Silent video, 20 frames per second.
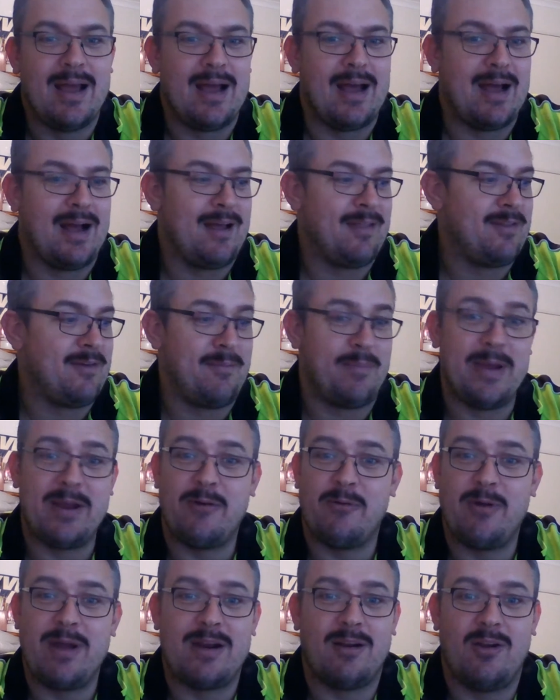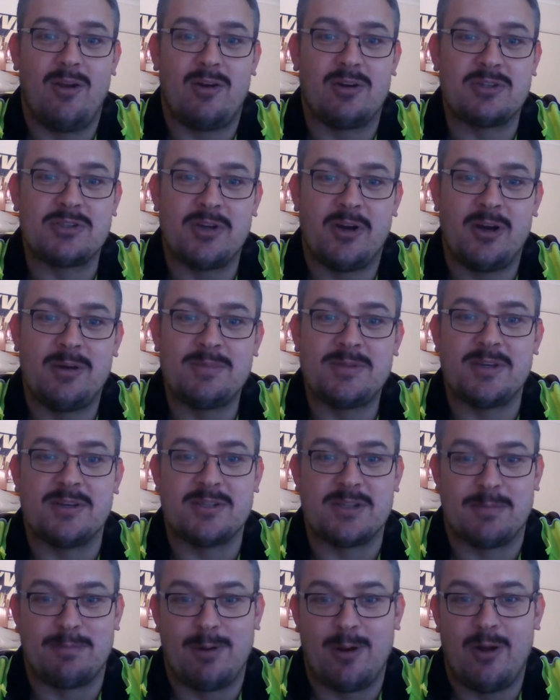They've been around a long time, so
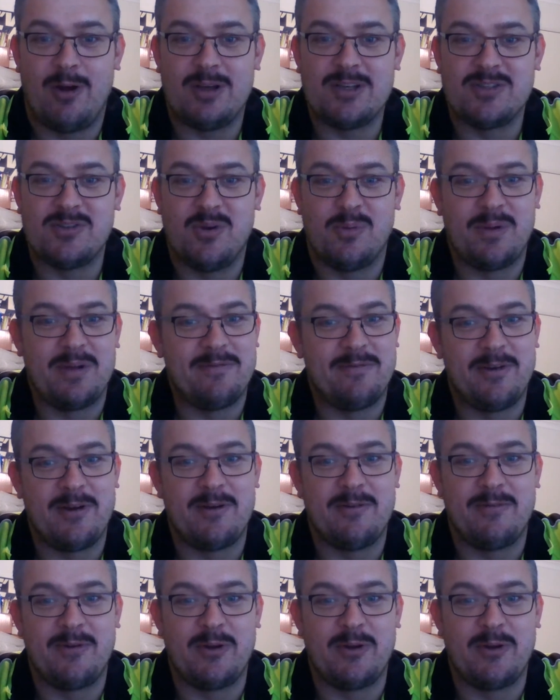supply is normally very,